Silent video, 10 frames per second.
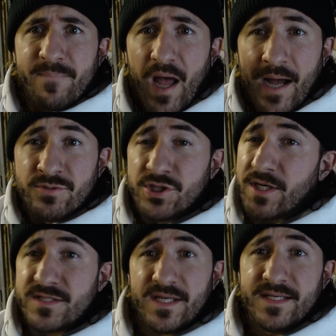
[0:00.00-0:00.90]
I'm
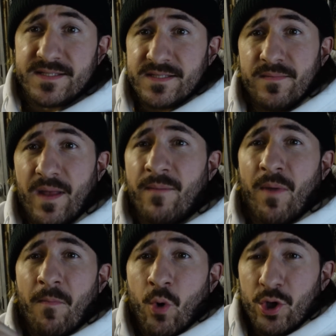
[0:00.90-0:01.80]
just as, I'm,
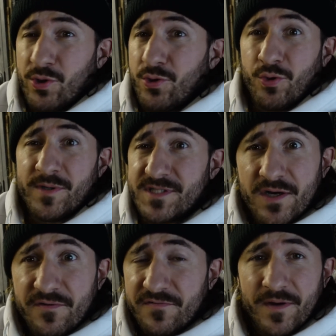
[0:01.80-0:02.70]
I'm more critical of
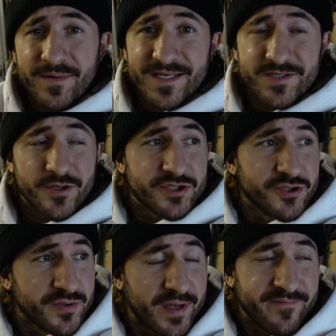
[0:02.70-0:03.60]
myself. I mean, that's the honest
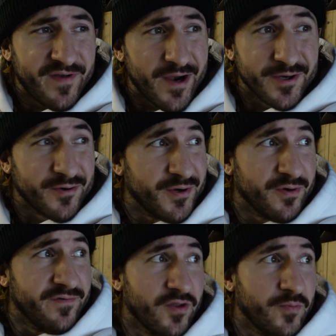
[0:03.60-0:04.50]
truth. I'm very
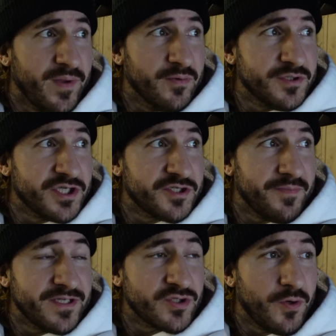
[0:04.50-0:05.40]
critical of other people and
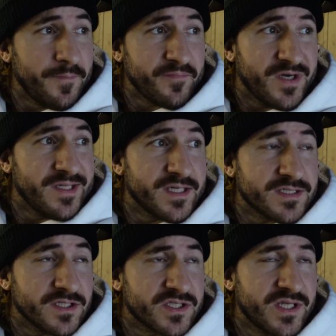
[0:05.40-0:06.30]
judgmental. I think
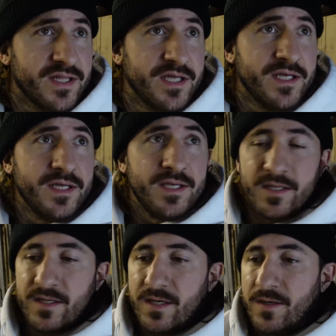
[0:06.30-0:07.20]
that's a slightly
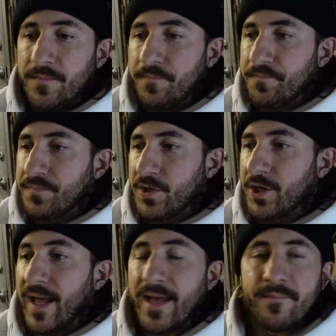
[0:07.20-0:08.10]
um,
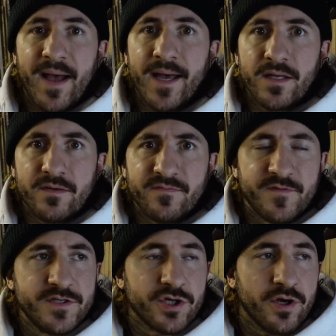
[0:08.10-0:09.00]
good and bad
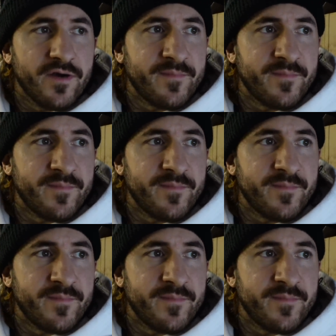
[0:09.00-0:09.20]
feature of